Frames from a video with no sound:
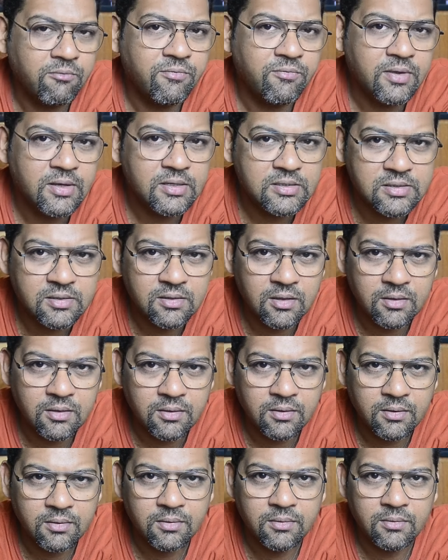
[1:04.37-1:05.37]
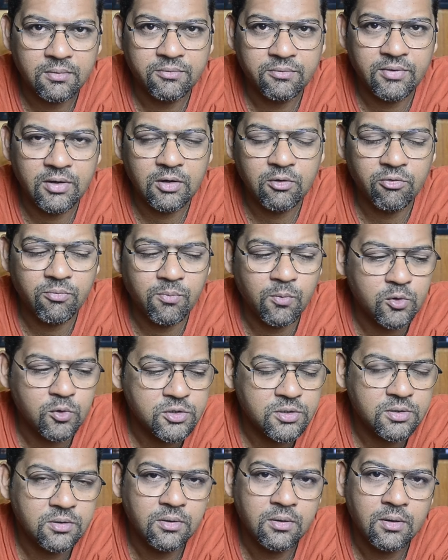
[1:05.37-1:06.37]
conveys the feeling of
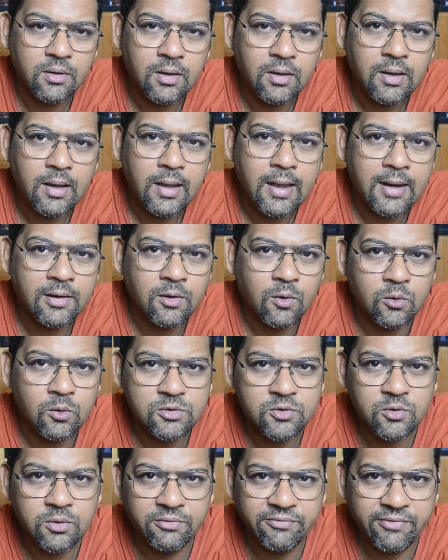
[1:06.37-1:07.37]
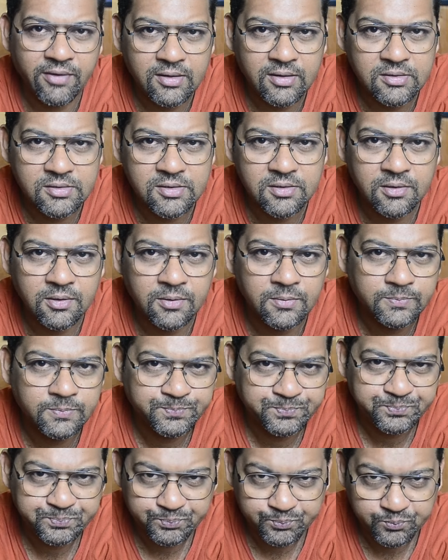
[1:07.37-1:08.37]
motion and also defines the
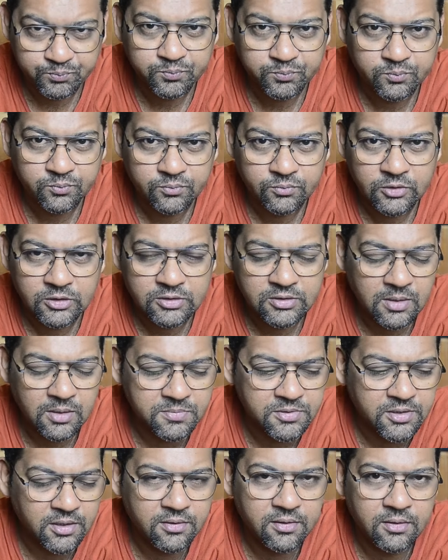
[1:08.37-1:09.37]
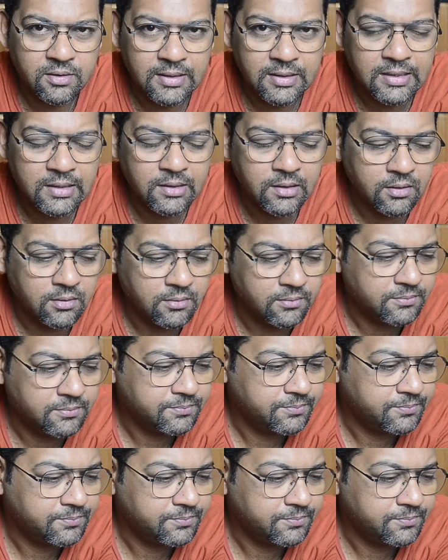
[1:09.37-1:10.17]
subject clearly.